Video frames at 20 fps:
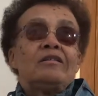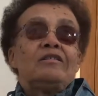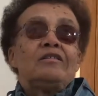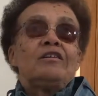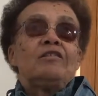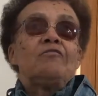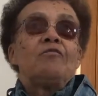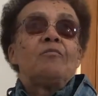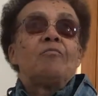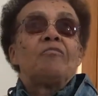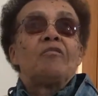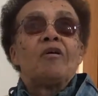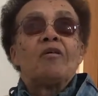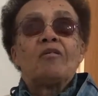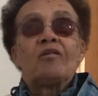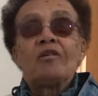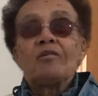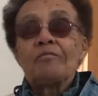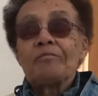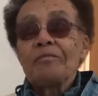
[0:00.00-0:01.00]
They were
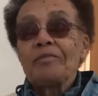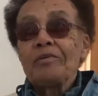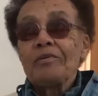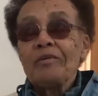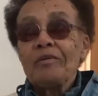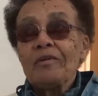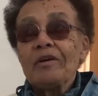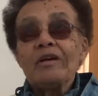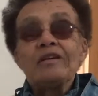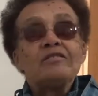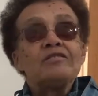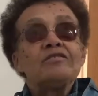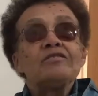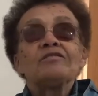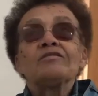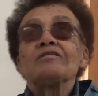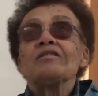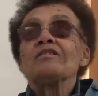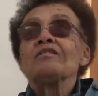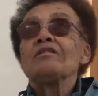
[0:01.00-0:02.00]
brought up. And she
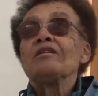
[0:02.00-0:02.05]
said,